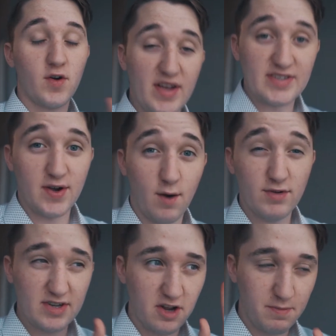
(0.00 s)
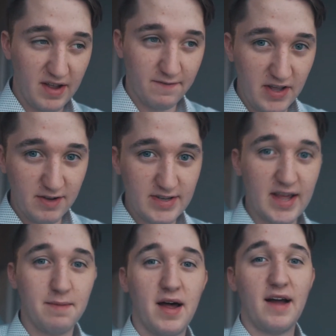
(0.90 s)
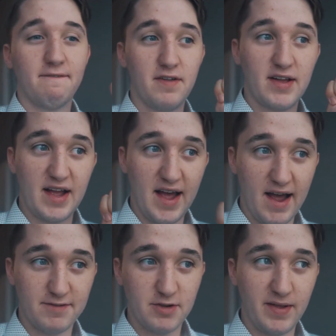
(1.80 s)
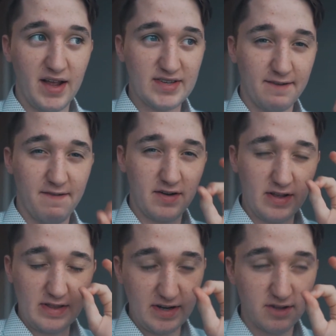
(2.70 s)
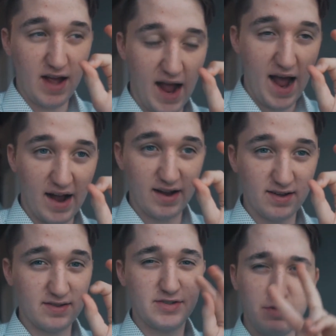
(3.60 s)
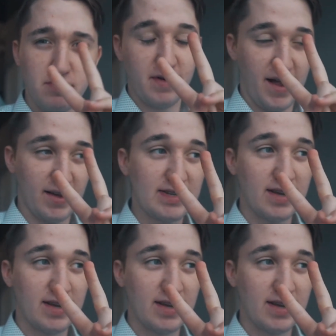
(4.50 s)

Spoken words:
so I wasn't gonna make a video today, but I felt like I have to because I found a little hack, 2 little hacks,